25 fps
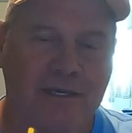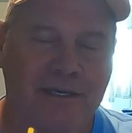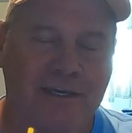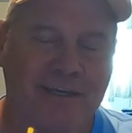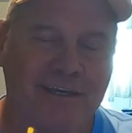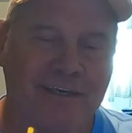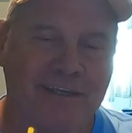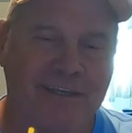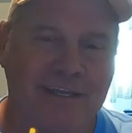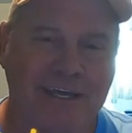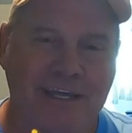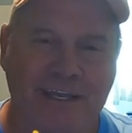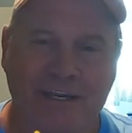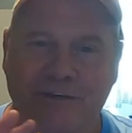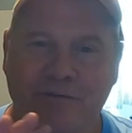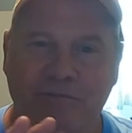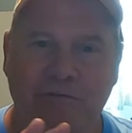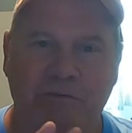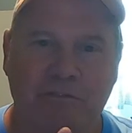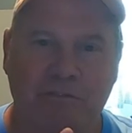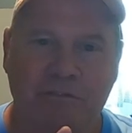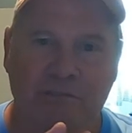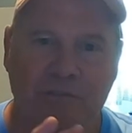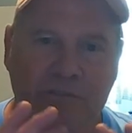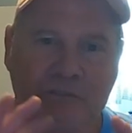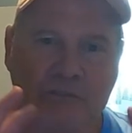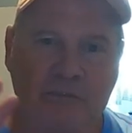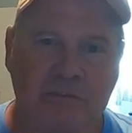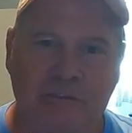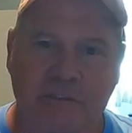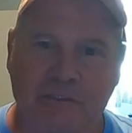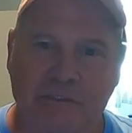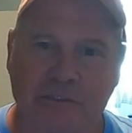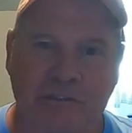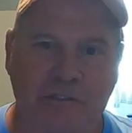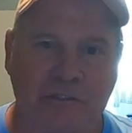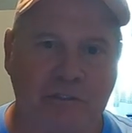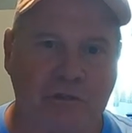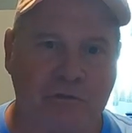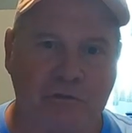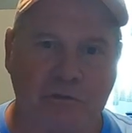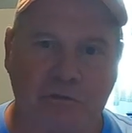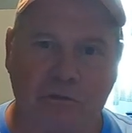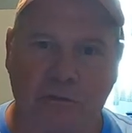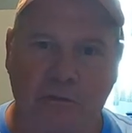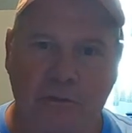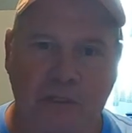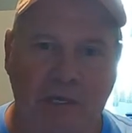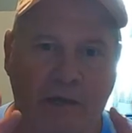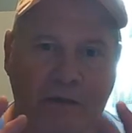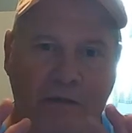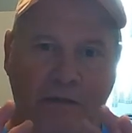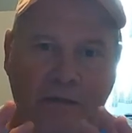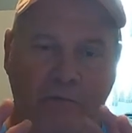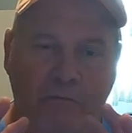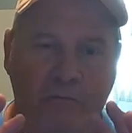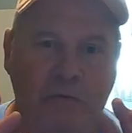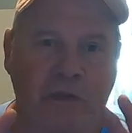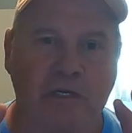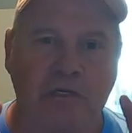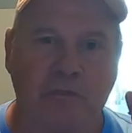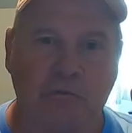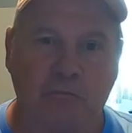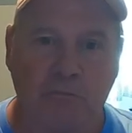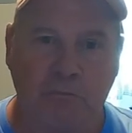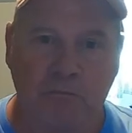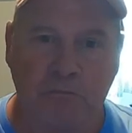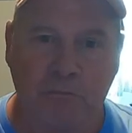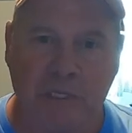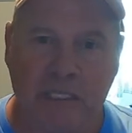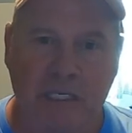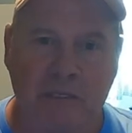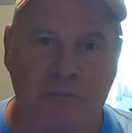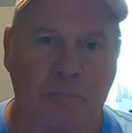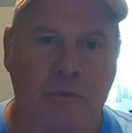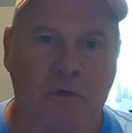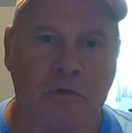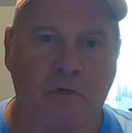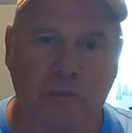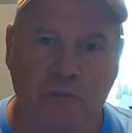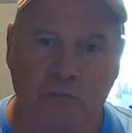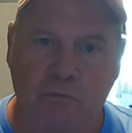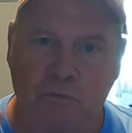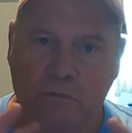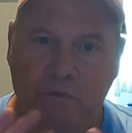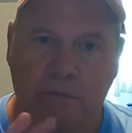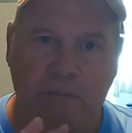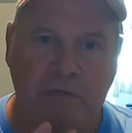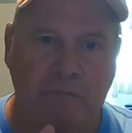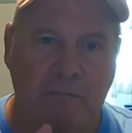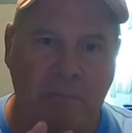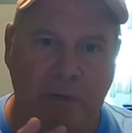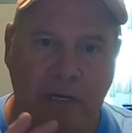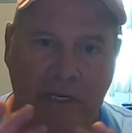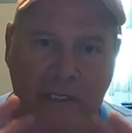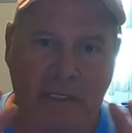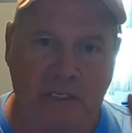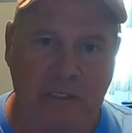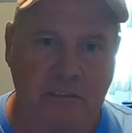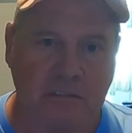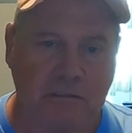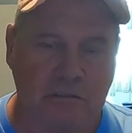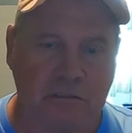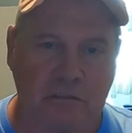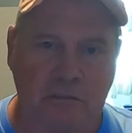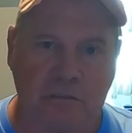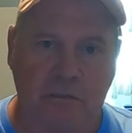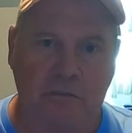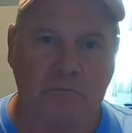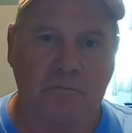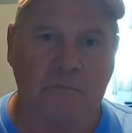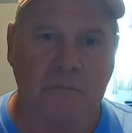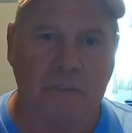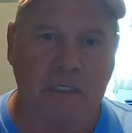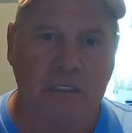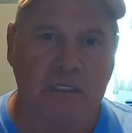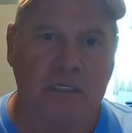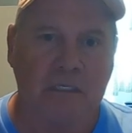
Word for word: And that, you know, I've read many posts where everybody gets good,